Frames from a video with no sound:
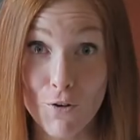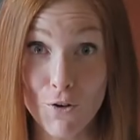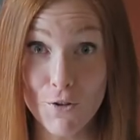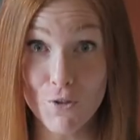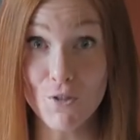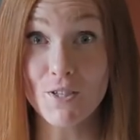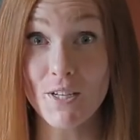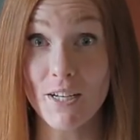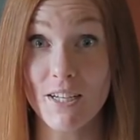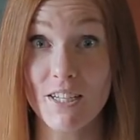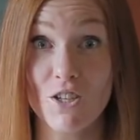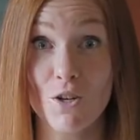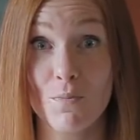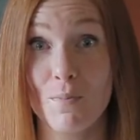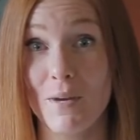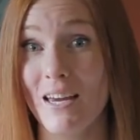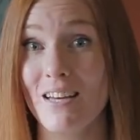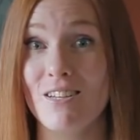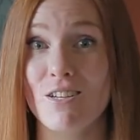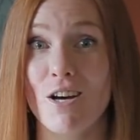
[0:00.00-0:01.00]
Further studies are
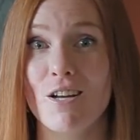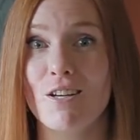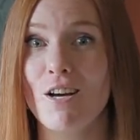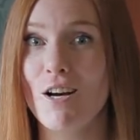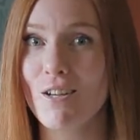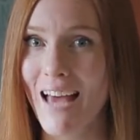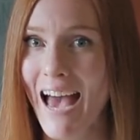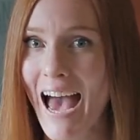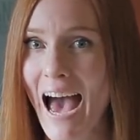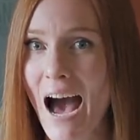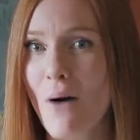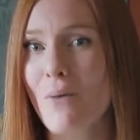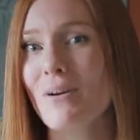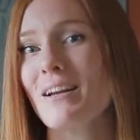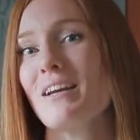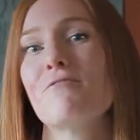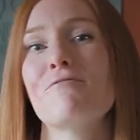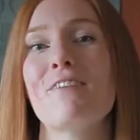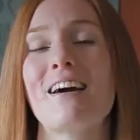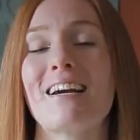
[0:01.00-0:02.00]
being done on how
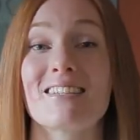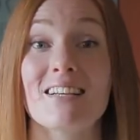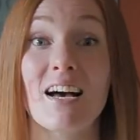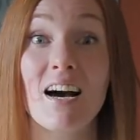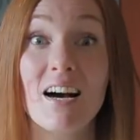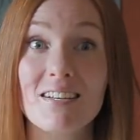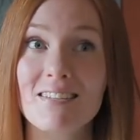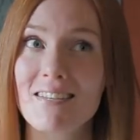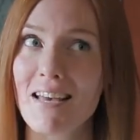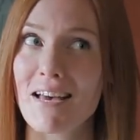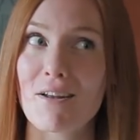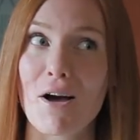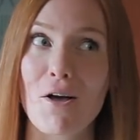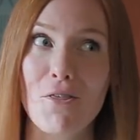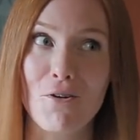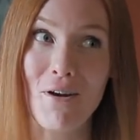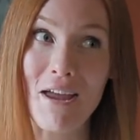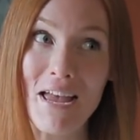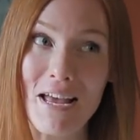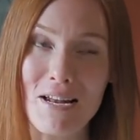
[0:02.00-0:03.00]
it affects us and
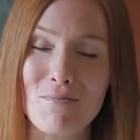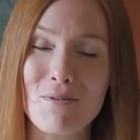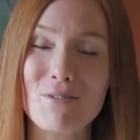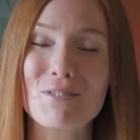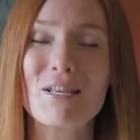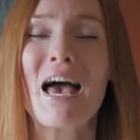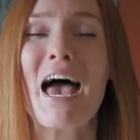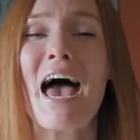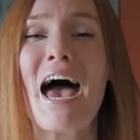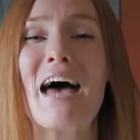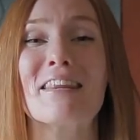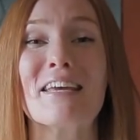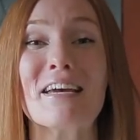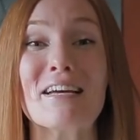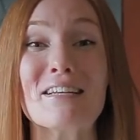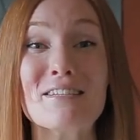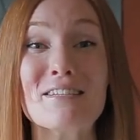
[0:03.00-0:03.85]
other animals and the